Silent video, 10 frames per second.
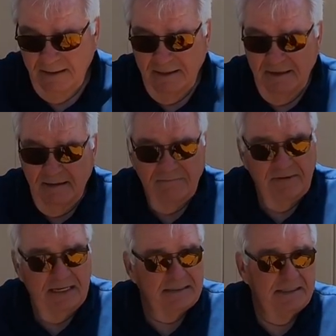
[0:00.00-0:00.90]

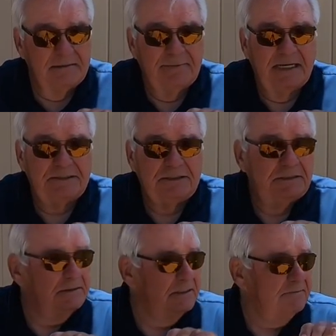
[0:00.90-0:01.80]
fine tail Banshee,
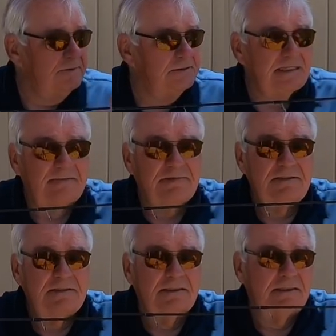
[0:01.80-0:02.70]
6'7",
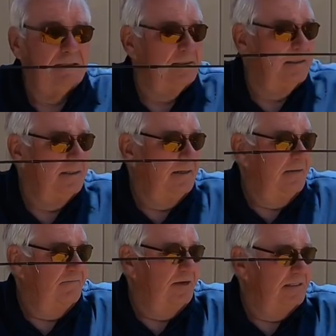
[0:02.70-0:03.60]

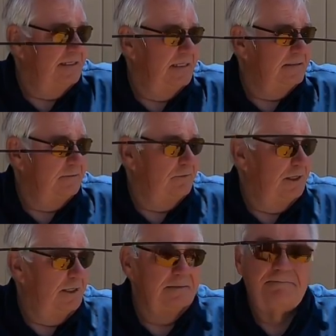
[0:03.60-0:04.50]
fantastic
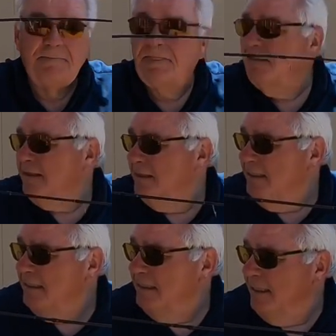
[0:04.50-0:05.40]
rod
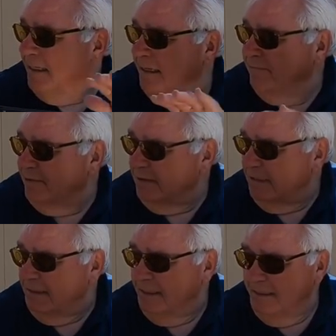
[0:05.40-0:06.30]
with
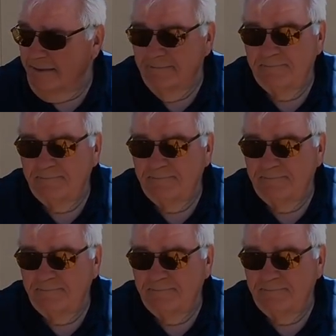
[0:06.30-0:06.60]
the